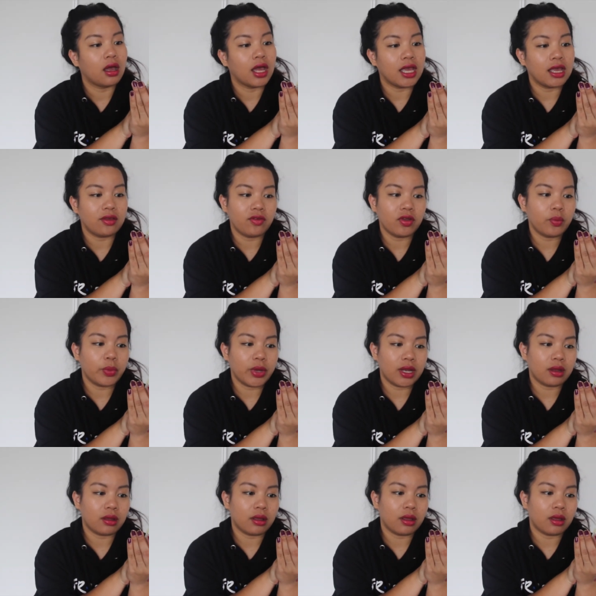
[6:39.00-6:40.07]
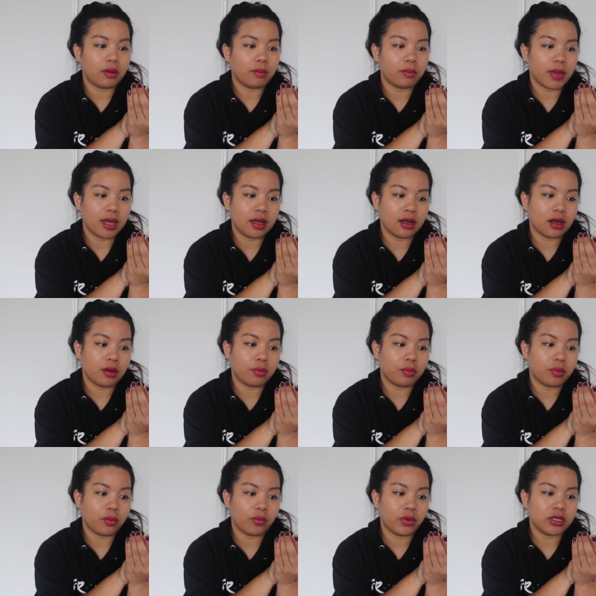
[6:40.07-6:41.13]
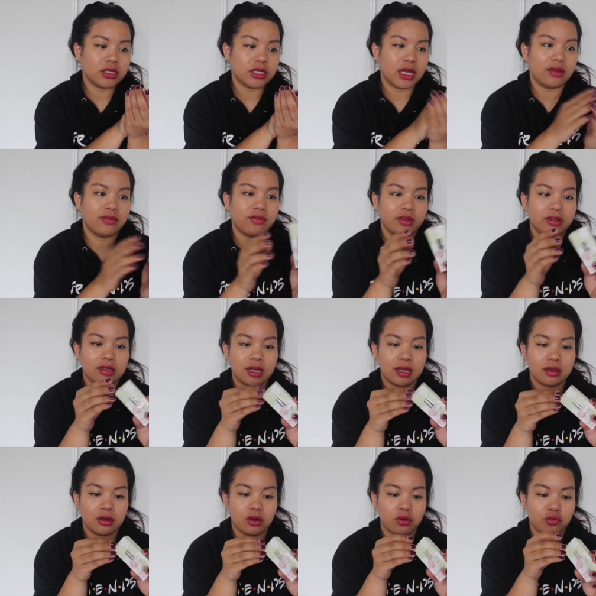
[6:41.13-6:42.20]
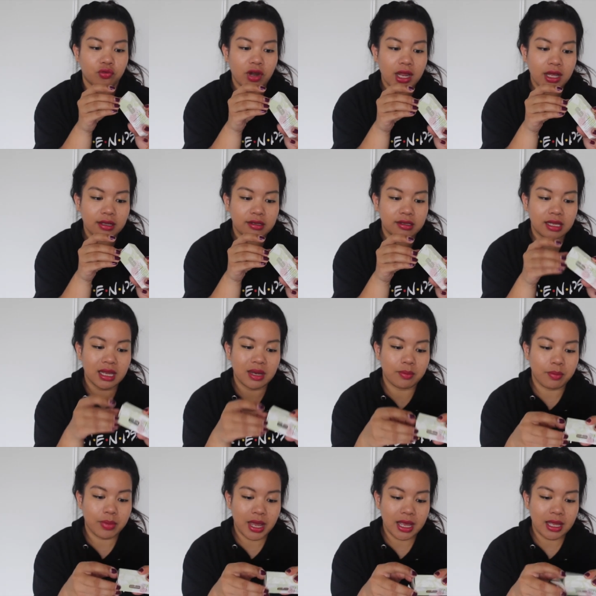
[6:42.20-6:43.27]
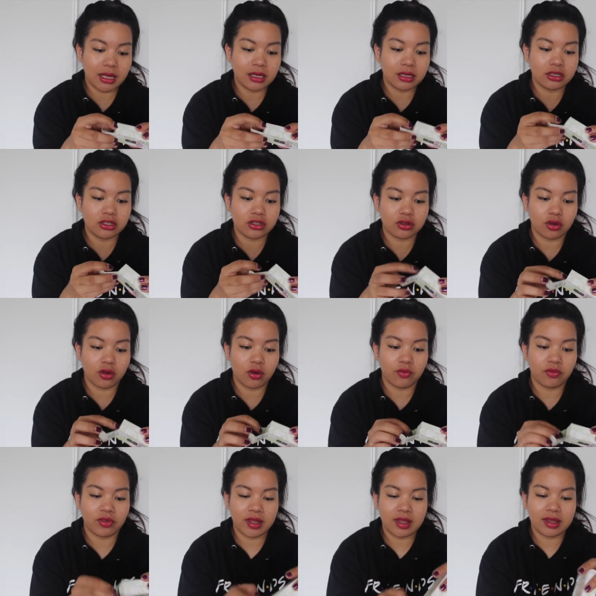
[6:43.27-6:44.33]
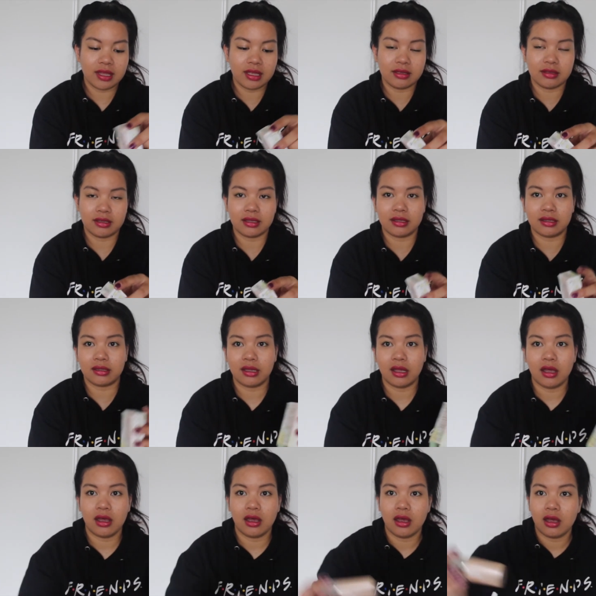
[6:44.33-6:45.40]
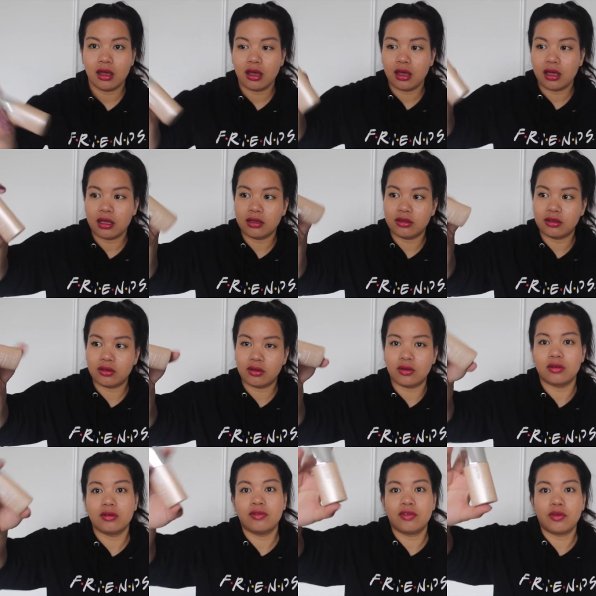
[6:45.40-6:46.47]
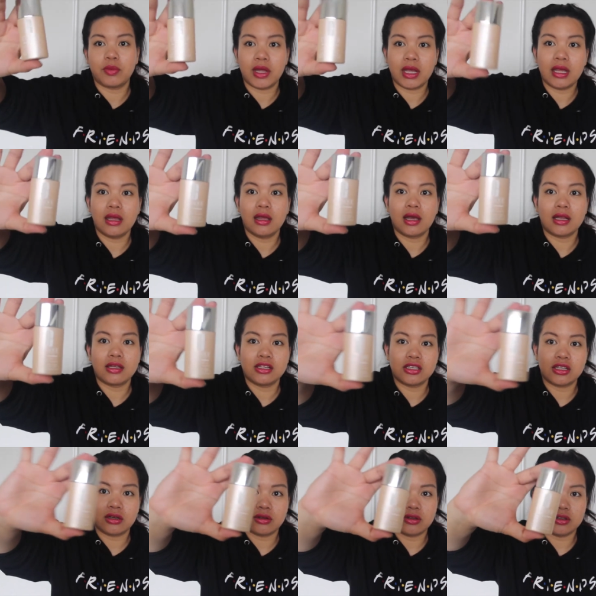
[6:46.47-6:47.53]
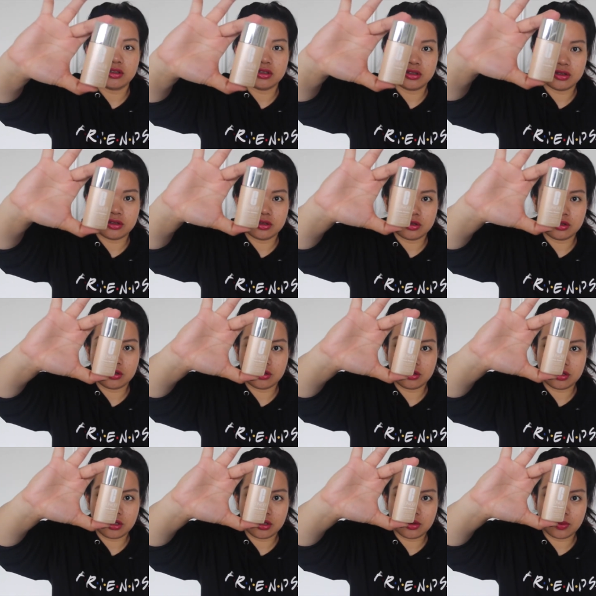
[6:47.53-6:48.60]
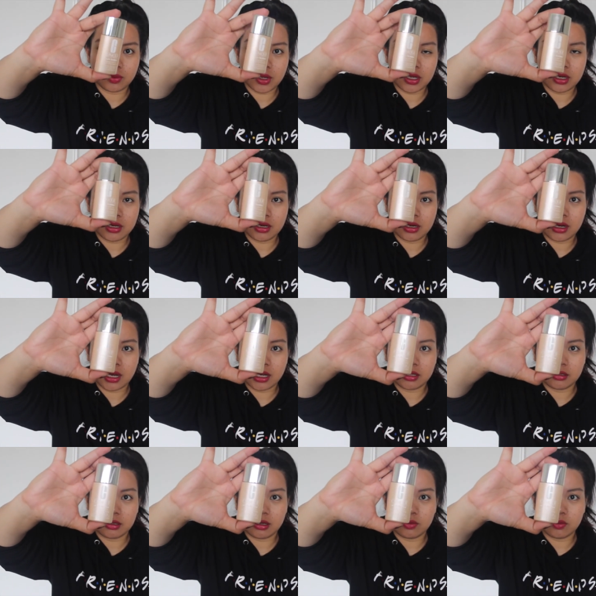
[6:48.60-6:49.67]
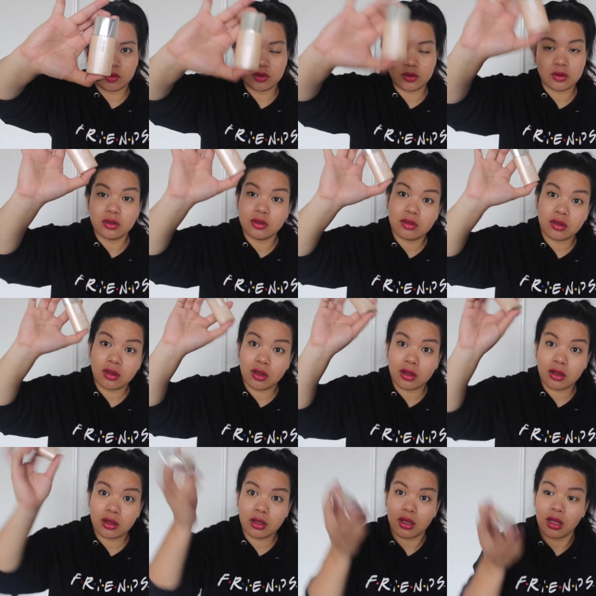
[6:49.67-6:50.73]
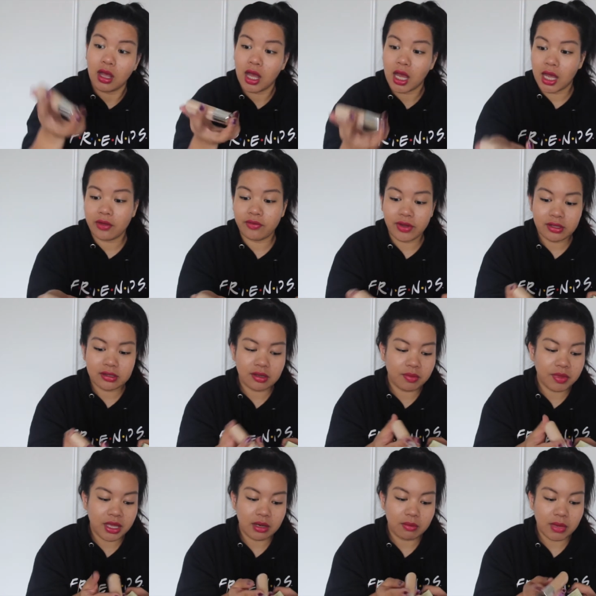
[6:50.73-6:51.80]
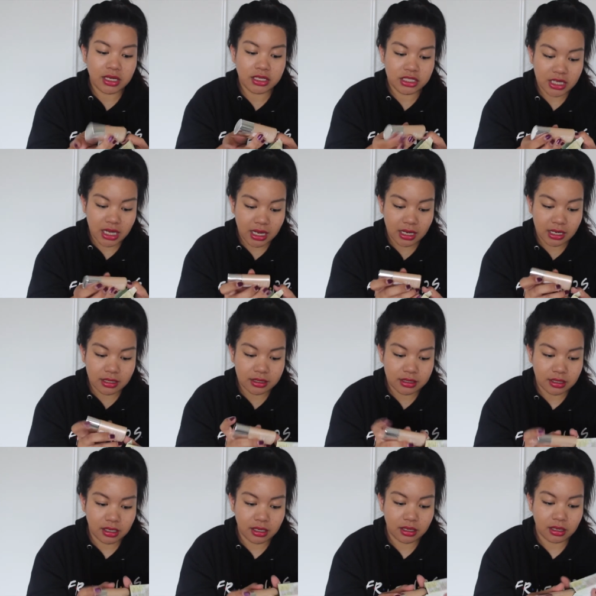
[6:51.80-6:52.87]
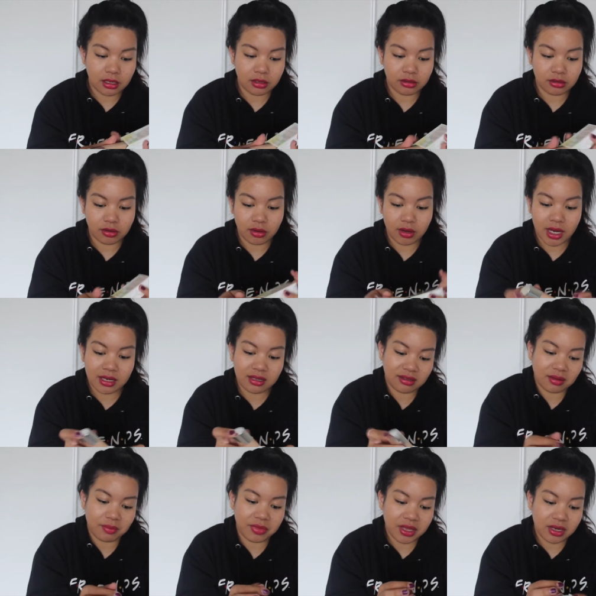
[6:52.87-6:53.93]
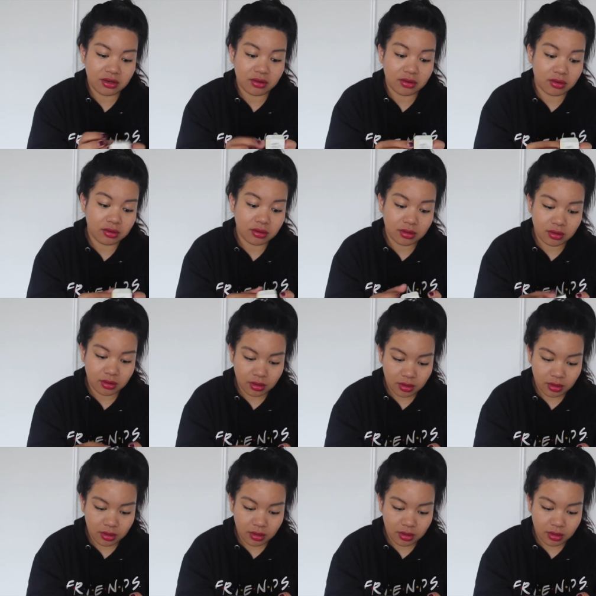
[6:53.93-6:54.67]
even better makeup which evens and corrects in beige so hopefully this is good for me. Artichoke used to use this one and said it was good. So I found something in my shade. So, and it's something new.